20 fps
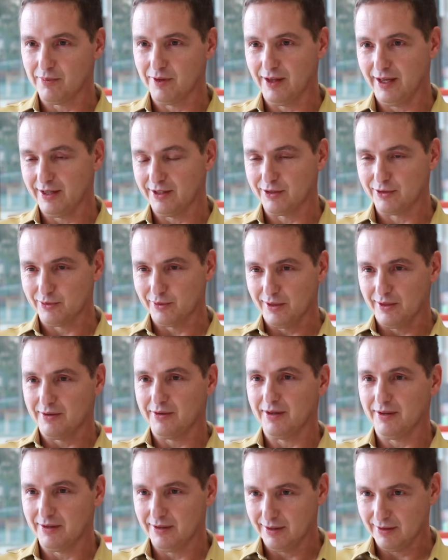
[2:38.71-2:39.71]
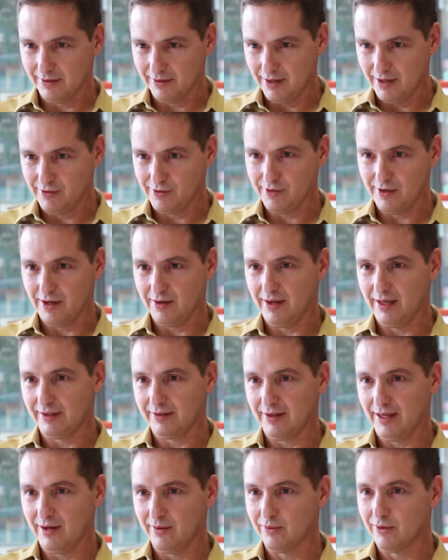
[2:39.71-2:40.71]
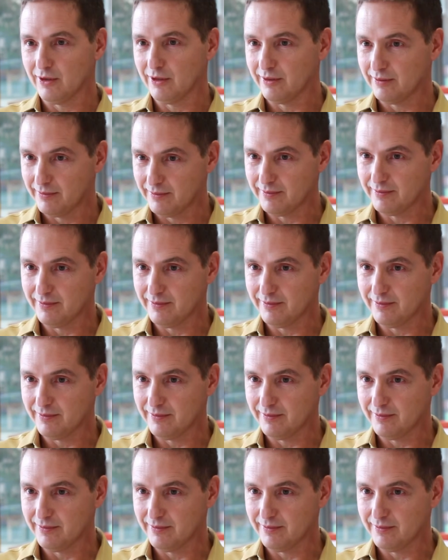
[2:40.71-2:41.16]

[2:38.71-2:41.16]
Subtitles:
place where they felt like they were